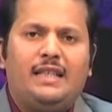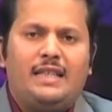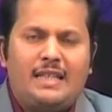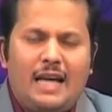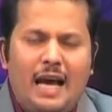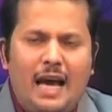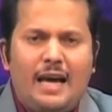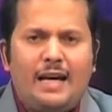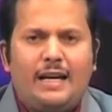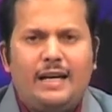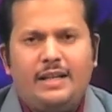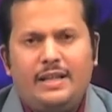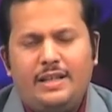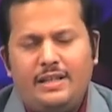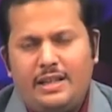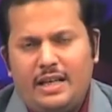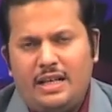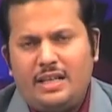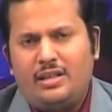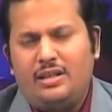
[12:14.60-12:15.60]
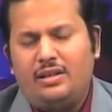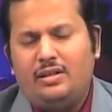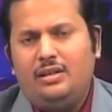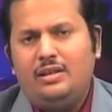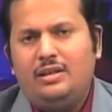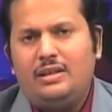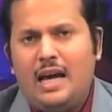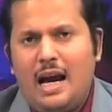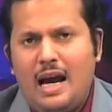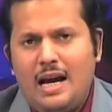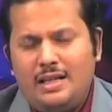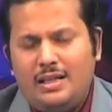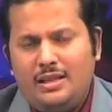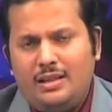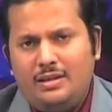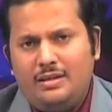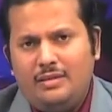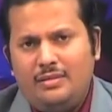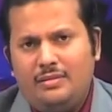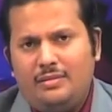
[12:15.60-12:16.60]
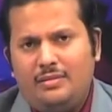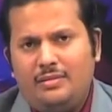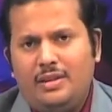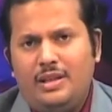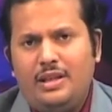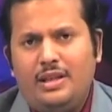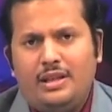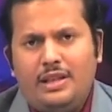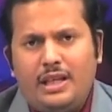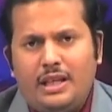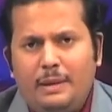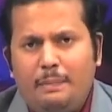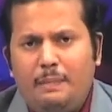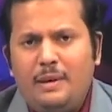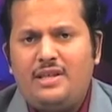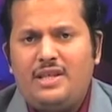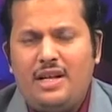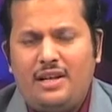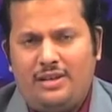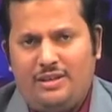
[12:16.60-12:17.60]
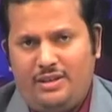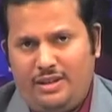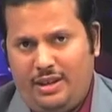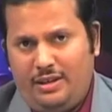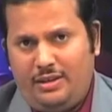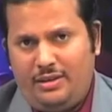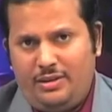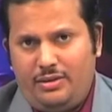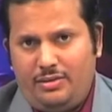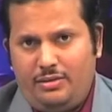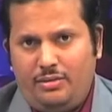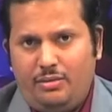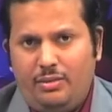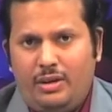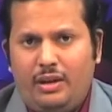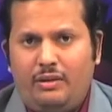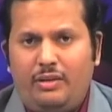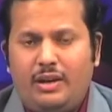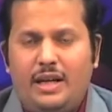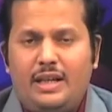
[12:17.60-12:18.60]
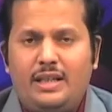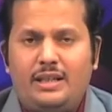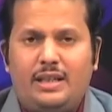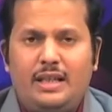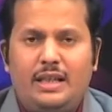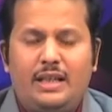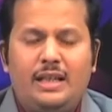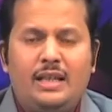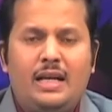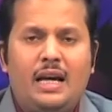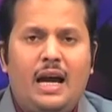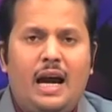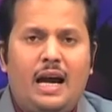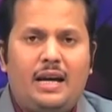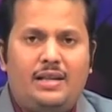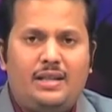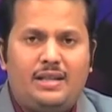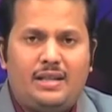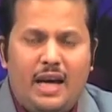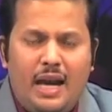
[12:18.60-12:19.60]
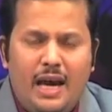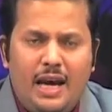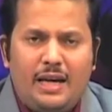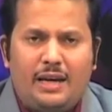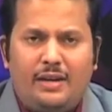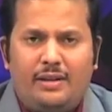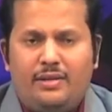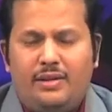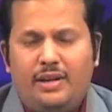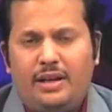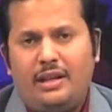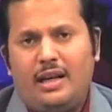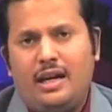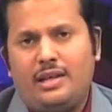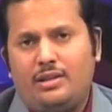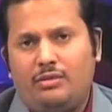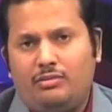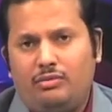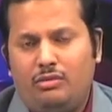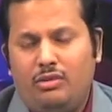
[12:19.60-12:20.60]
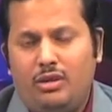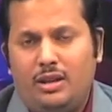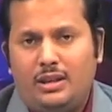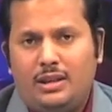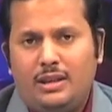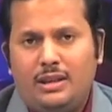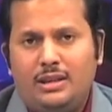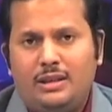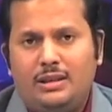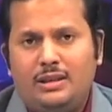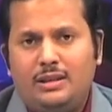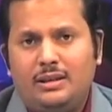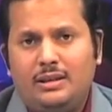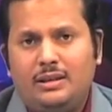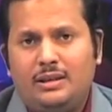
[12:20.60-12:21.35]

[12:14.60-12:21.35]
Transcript: desire and intention that they represent things. Whenever I say I desire a glass of water